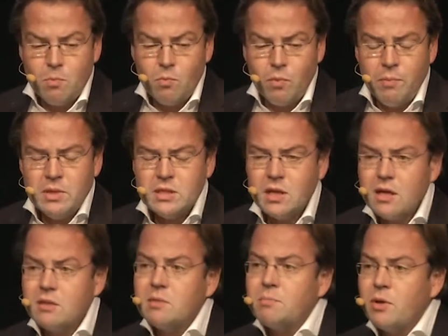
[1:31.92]
when we
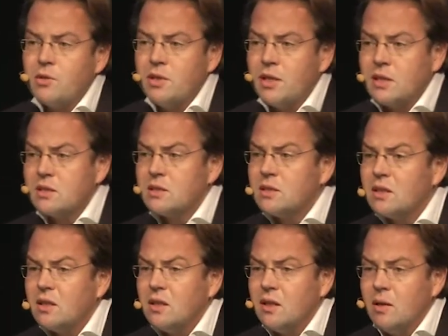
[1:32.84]
started the project,
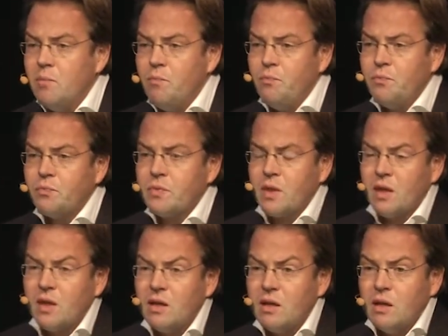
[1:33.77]

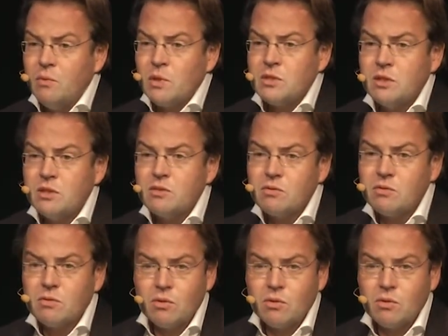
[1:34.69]
it was not